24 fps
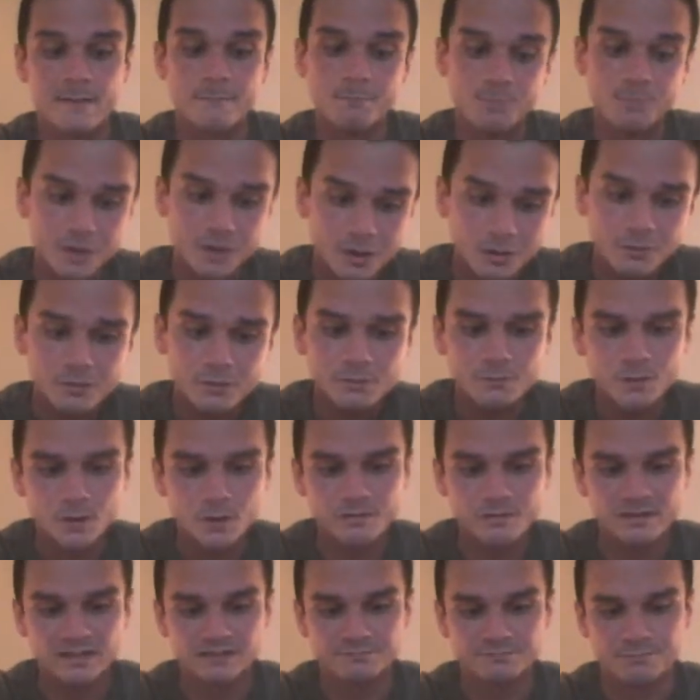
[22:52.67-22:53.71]
Though the
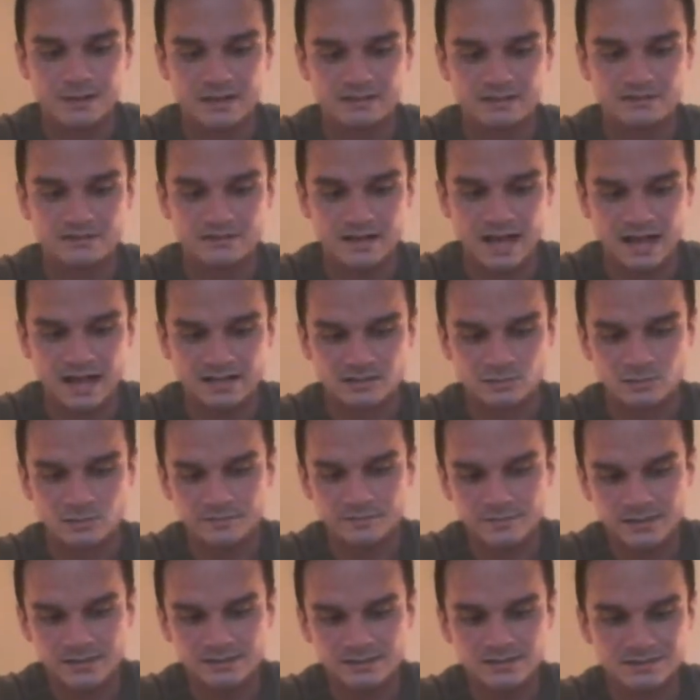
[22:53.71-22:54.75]
movie is based on actual
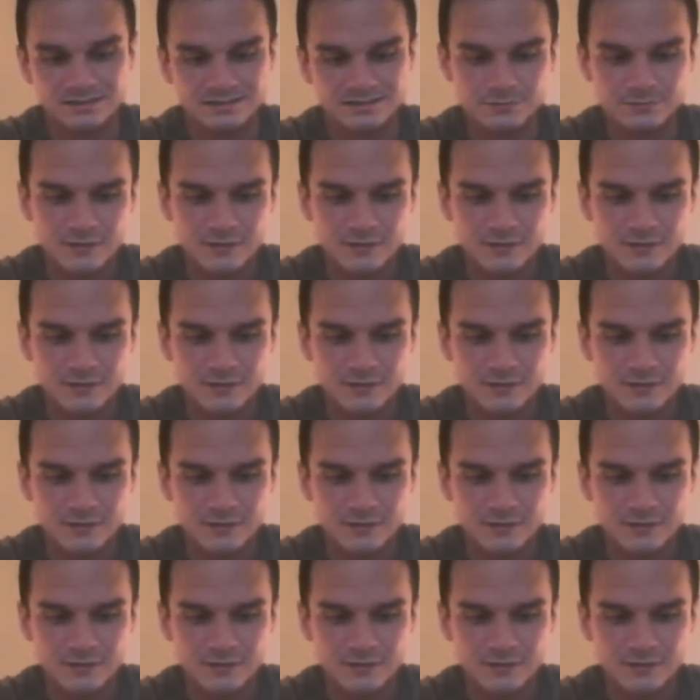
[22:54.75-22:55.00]
events,